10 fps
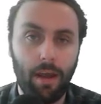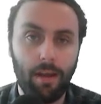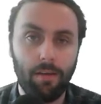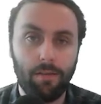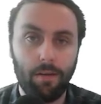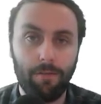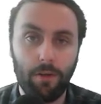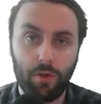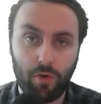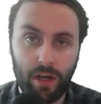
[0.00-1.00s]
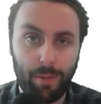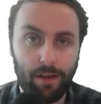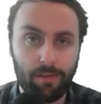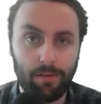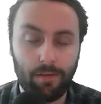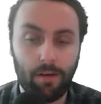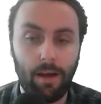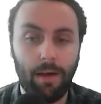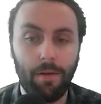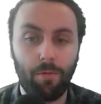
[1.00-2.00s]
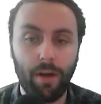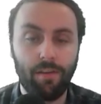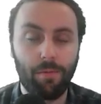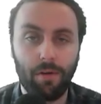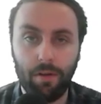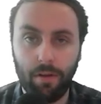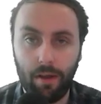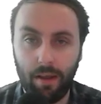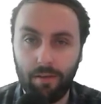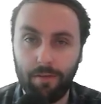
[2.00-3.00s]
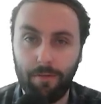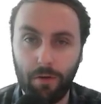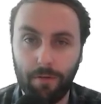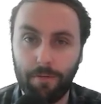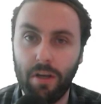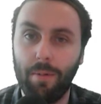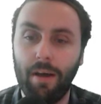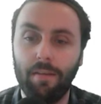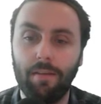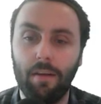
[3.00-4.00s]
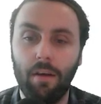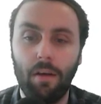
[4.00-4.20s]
is for your trigger bets and the right one is for your free bets.